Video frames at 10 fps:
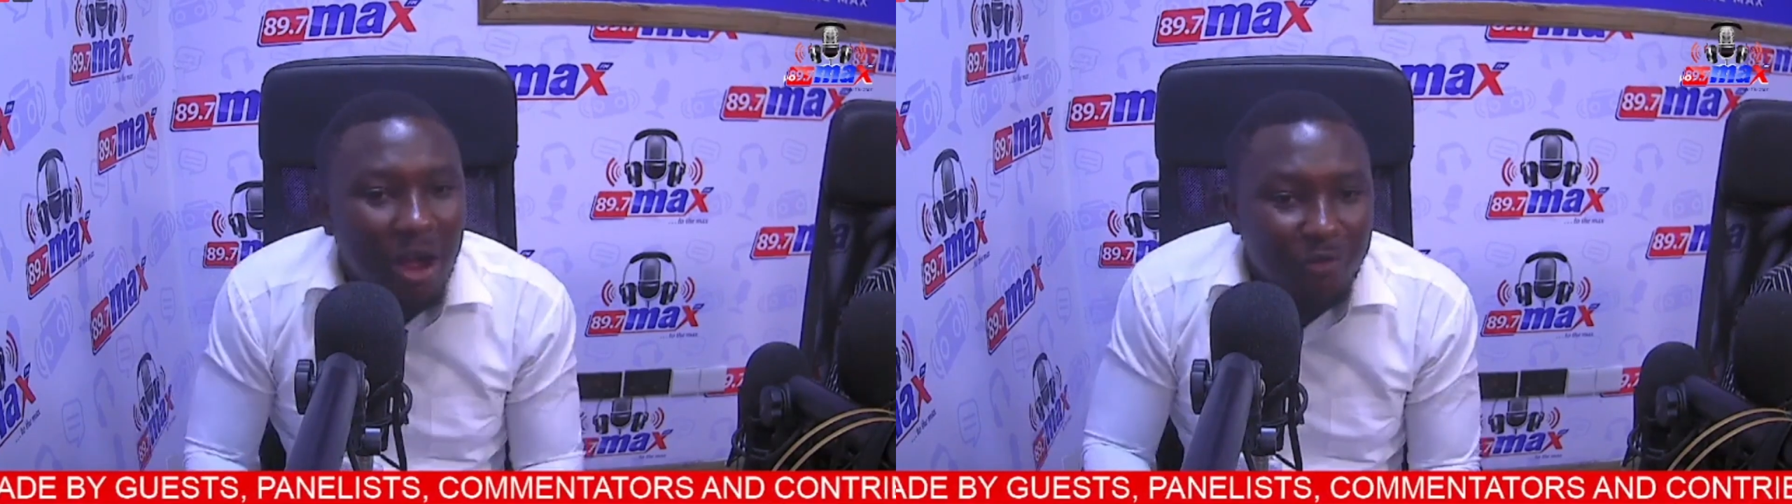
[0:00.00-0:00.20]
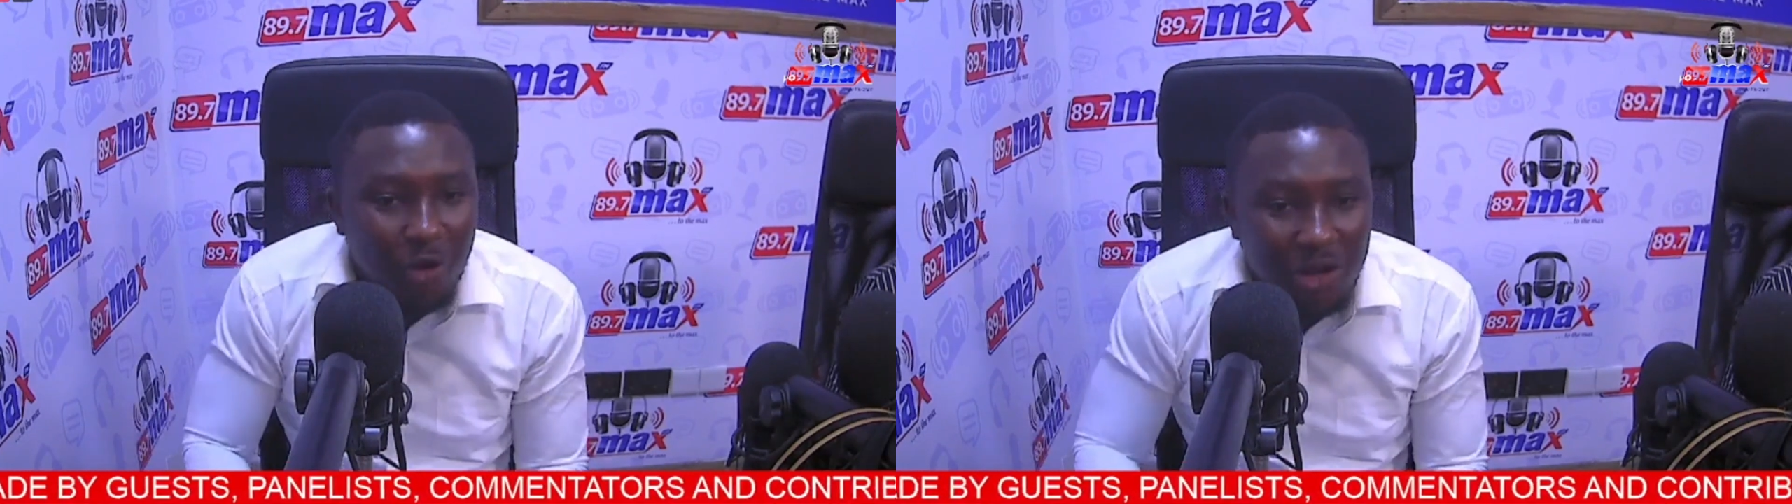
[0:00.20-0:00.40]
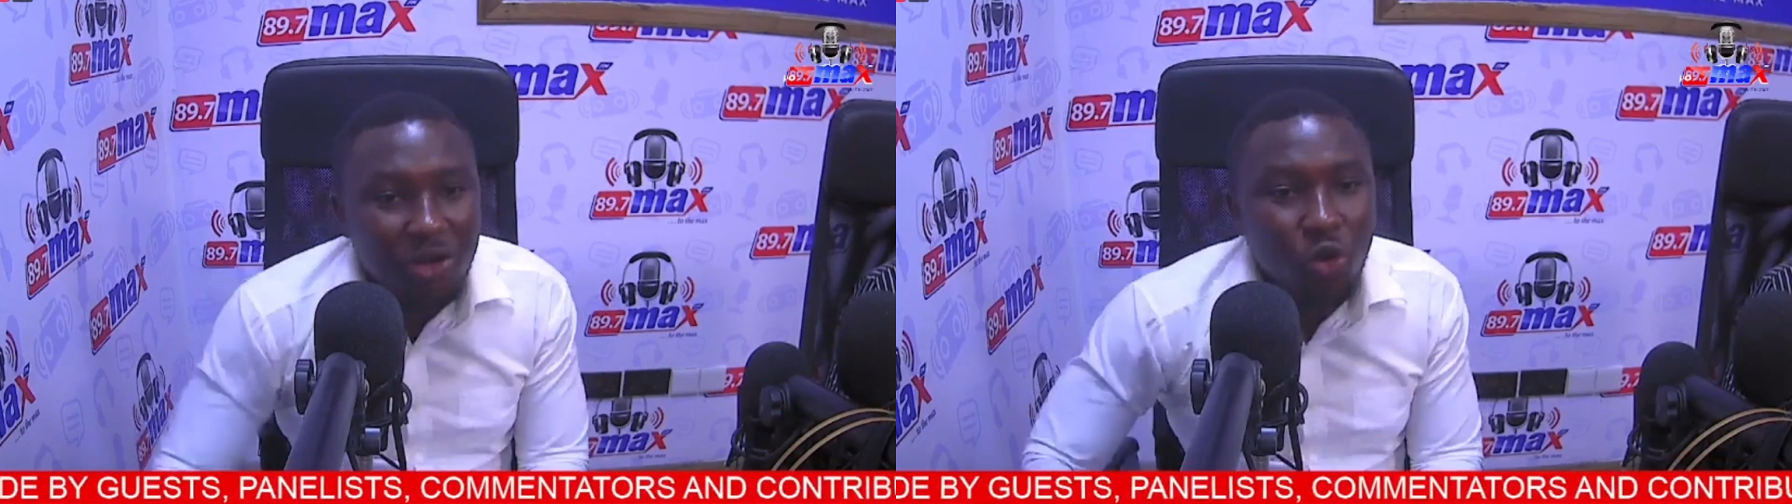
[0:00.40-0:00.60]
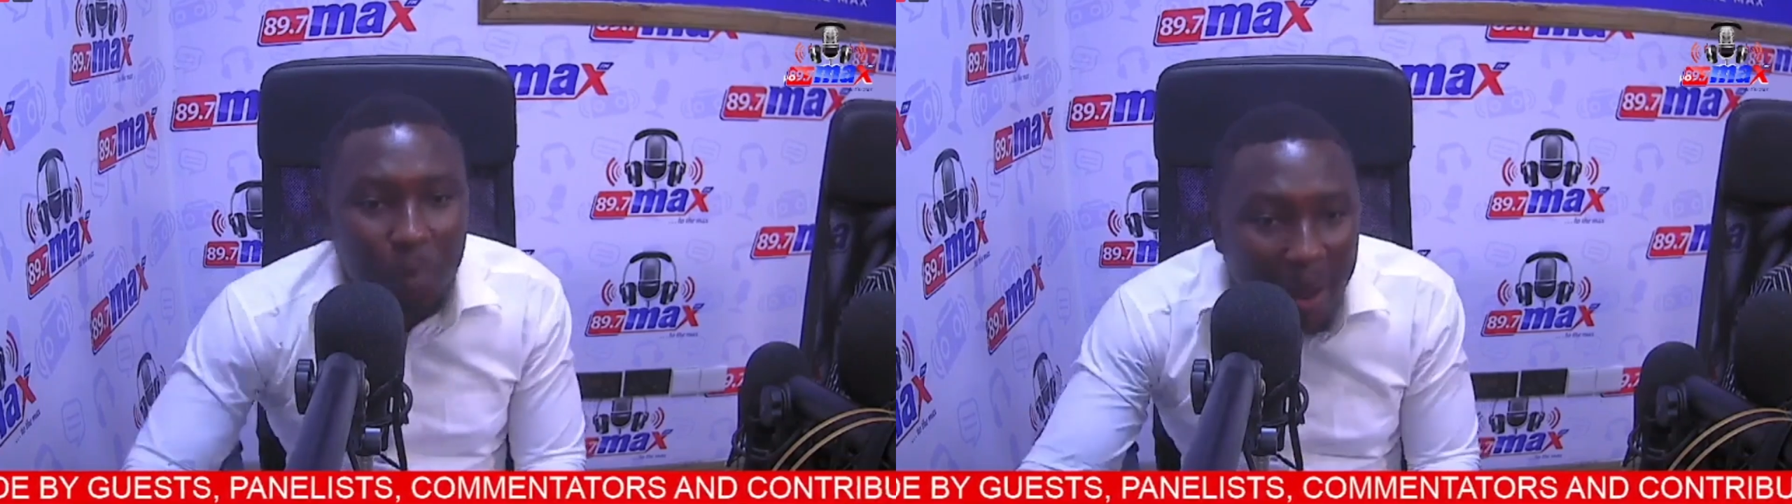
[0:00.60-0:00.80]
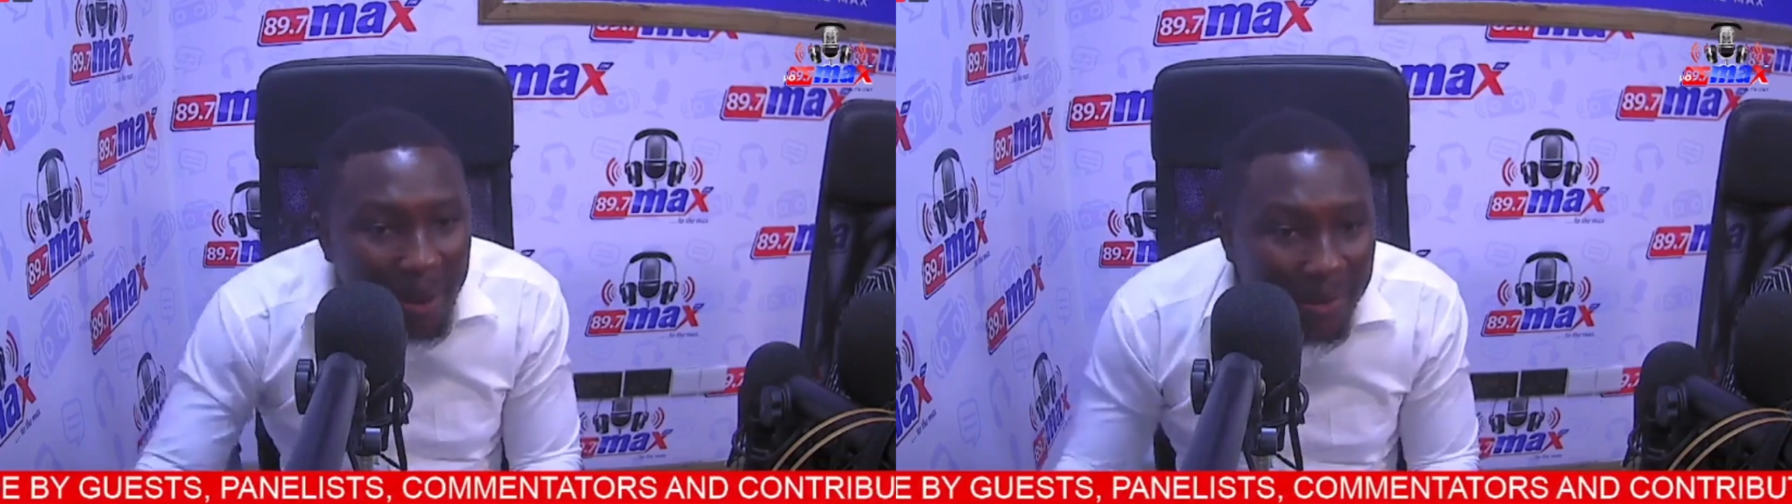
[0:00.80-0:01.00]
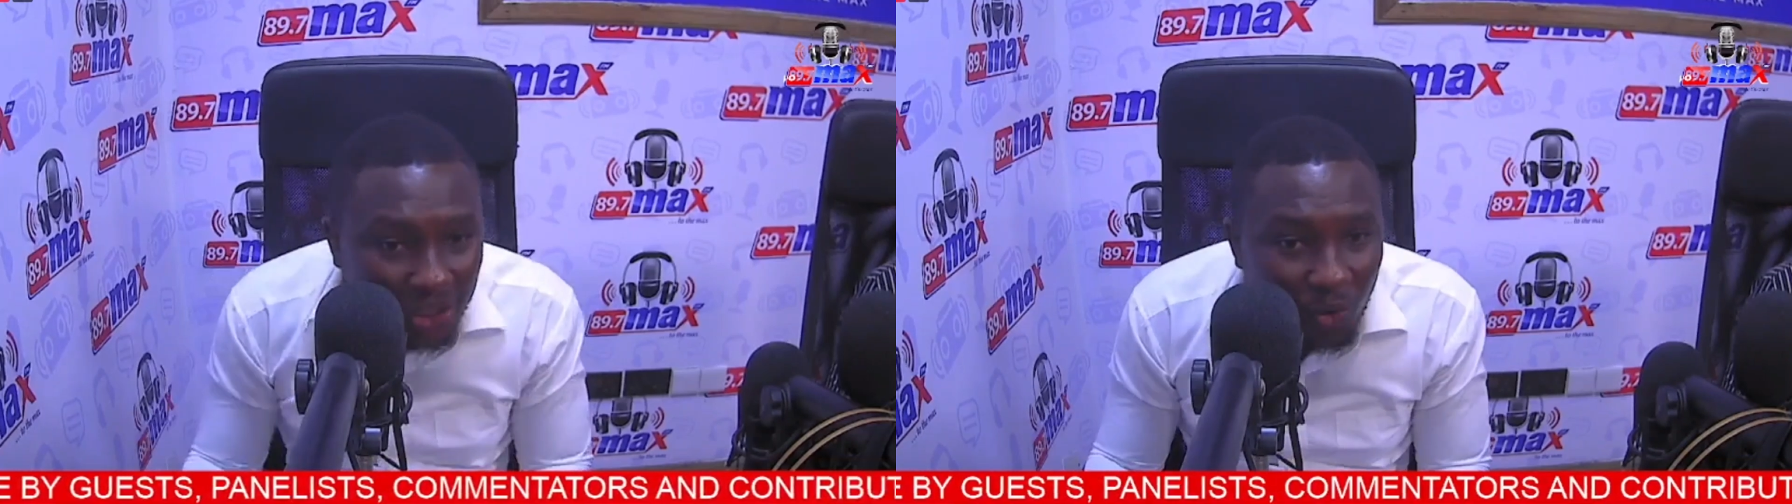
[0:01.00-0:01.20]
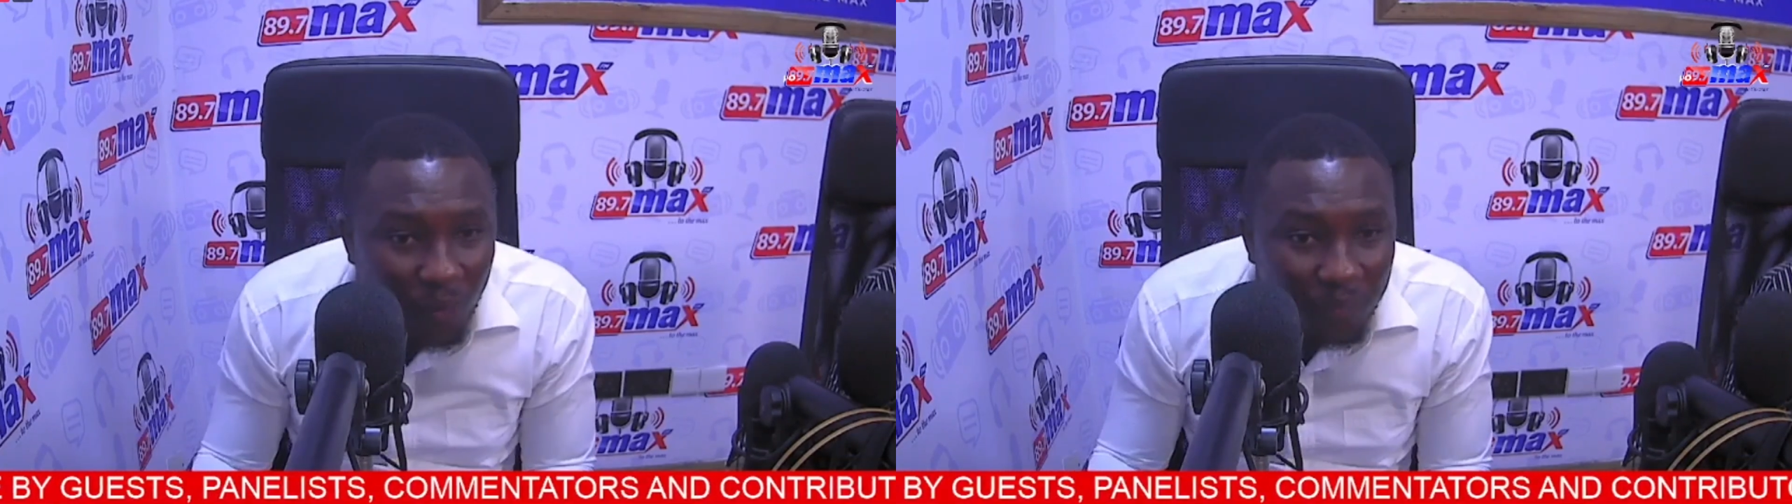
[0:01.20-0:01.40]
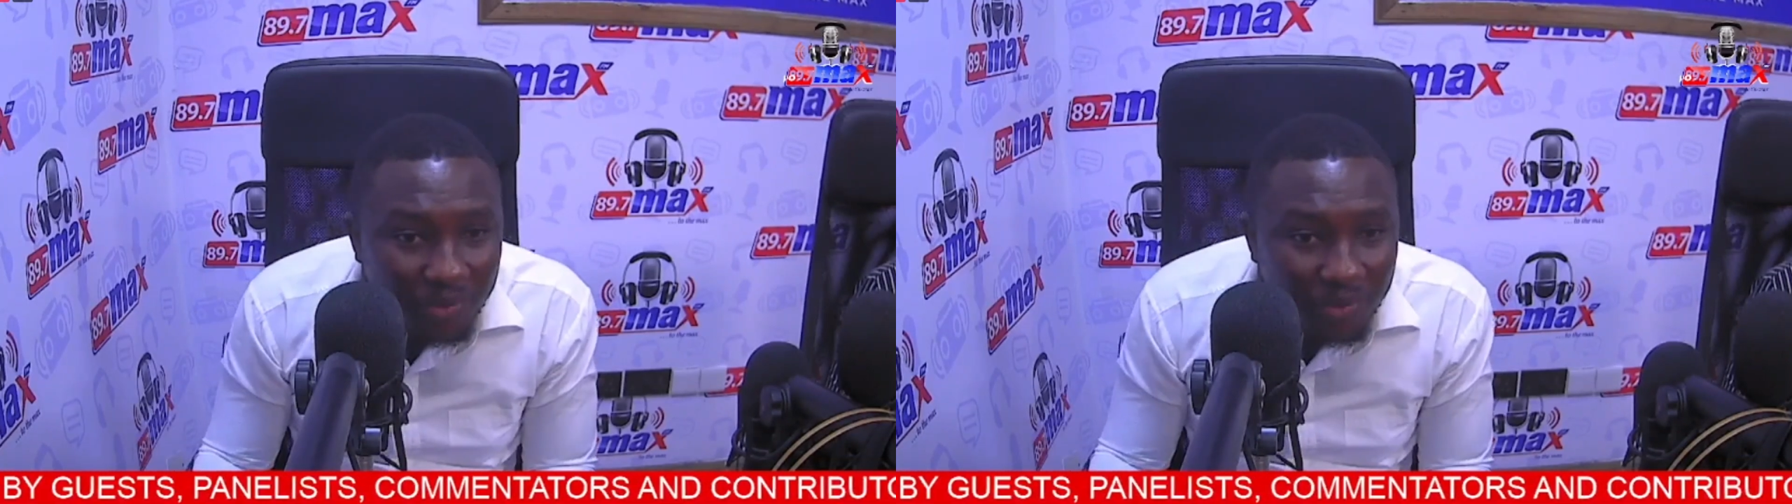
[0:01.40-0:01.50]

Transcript: if you're not the Copa sure,